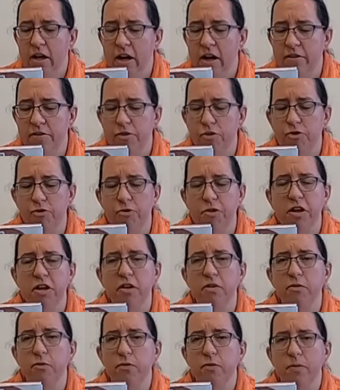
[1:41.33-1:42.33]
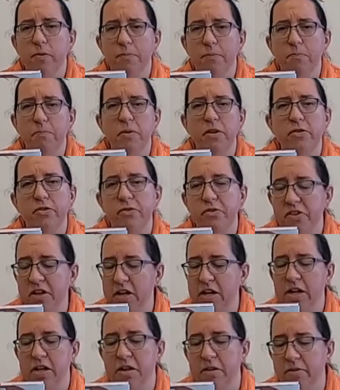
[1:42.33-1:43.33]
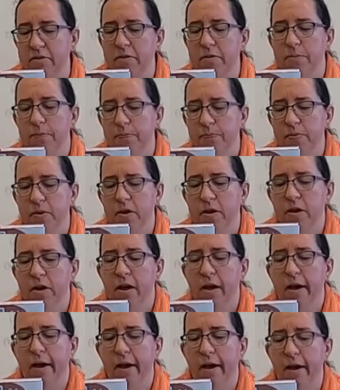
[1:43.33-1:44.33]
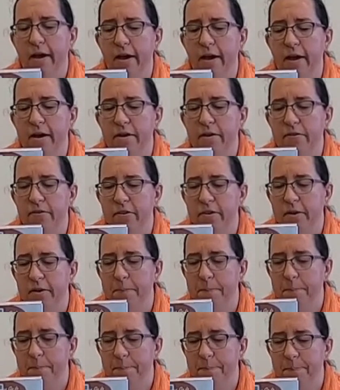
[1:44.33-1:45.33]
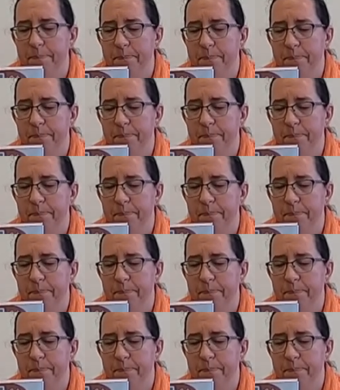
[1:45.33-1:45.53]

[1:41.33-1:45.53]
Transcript: he has a string of misdeeds. And, um,